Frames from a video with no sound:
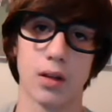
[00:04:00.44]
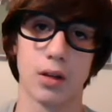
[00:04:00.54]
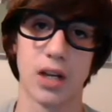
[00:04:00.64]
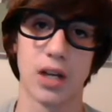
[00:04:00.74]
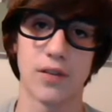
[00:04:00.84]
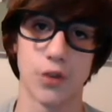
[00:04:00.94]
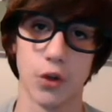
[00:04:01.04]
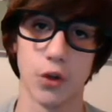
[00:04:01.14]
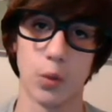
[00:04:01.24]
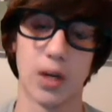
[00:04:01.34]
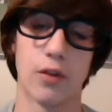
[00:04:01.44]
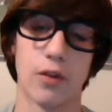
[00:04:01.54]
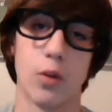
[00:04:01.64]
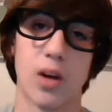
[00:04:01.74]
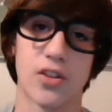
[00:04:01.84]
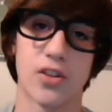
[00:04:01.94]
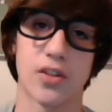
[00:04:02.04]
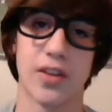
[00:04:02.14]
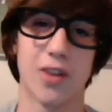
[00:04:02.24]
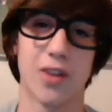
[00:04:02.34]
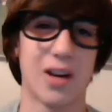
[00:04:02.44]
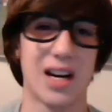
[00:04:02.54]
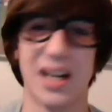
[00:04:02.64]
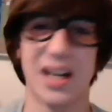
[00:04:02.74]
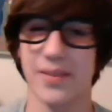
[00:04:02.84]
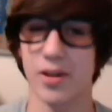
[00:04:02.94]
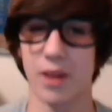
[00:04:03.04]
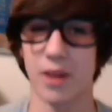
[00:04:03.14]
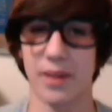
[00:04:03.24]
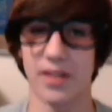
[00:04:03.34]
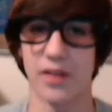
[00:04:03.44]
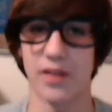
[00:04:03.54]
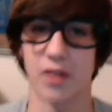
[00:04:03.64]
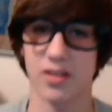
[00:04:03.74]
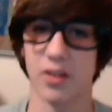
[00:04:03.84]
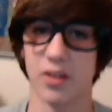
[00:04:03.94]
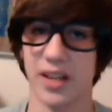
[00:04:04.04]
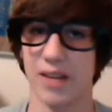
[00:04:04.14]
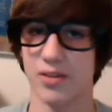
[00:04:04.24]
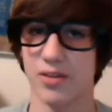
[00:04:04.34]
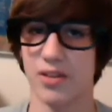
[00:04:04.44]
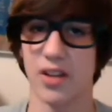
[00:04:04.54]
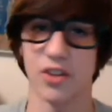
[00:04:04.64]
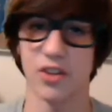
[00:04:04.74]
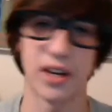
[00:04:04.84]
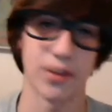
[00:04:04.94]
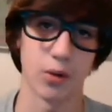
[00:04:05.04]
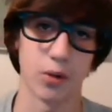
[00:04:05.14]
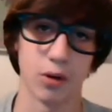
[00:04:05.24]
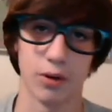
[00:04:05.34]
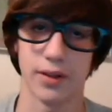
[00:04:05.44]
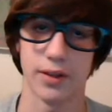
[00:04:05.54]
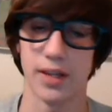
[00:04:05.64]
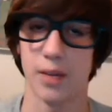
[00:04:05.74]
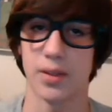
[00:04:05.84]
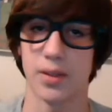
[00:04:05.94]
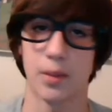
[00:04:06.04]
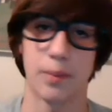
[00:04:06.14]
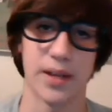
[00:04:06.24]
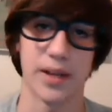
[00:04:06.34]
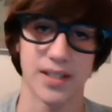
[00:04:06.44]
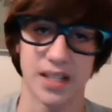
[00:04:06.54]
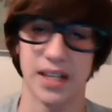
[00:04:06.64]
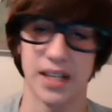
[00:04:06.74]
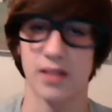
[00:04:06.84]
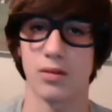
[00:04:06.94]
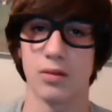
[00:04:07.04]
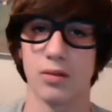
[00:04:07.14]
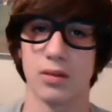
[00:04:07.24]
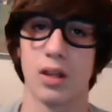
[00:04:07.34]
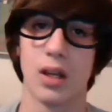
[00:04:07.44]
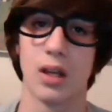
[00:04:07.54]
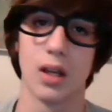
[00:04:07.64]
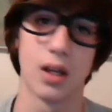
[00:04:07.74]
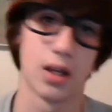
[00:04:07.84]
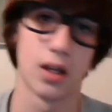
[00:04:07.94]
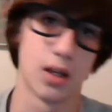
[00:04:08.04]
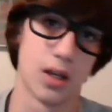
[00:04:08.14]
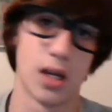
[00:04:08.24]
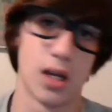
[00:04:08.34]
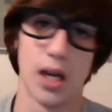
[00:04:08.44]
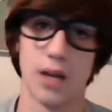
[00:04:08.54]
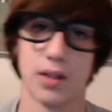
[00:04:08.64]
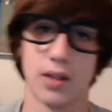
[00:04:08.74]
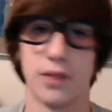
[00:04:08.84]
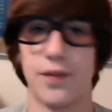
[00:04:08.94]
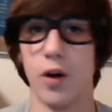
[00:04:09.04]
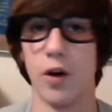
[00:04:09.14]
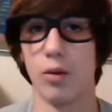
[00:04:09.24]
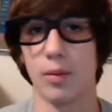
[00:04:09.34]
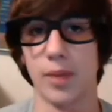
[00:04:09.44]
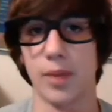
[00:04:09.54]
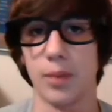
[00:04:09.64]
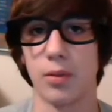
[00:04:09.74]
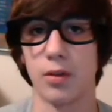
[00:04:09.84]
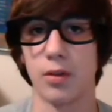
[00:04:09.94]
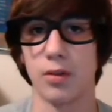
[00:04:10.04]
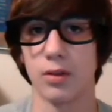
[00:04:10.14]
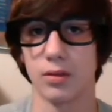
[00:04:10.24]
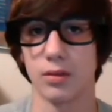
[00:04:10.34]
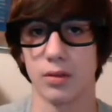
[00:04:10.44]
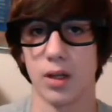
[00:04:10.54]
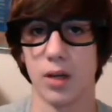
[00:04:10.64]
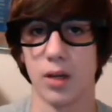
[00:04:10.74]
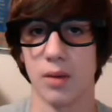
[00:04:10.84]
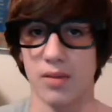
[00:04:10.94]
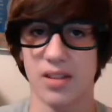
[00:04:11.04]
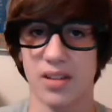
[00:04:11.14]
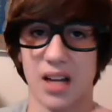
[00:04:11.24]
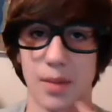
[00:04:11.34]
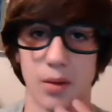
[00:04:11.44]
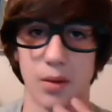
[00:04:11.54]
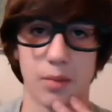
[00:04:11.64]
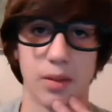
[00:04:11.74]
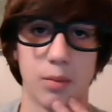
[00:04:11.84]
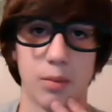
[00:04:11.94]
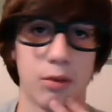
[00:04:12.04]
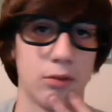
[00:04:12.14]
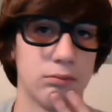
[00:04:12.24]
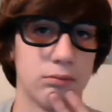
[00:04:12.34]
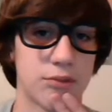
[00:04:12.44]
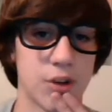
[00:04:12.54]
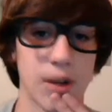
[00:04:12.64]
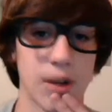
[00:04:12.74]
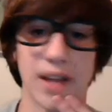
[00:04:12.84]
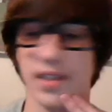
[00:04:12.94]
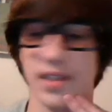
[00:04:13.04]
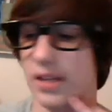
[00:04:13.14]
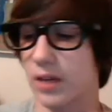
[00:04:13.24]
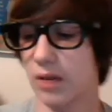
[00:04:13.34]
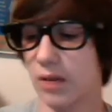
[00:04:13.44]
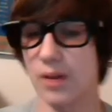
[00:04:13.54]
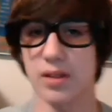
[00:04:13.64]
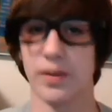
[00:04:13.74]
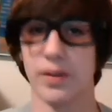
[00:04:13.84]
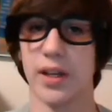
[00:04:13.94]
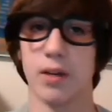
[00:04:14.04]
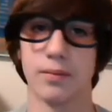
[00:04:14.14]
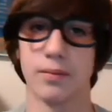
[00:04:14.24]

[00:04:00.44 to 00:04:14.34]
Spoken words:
good afternoon, whenever you watch this video. I'm sorry to make these videos so late, I was gonna try to do it earlier in the day, but then my plans got canceled, and I was on the phone with people, I was Skyping with people, so yeah, just never got around to the video.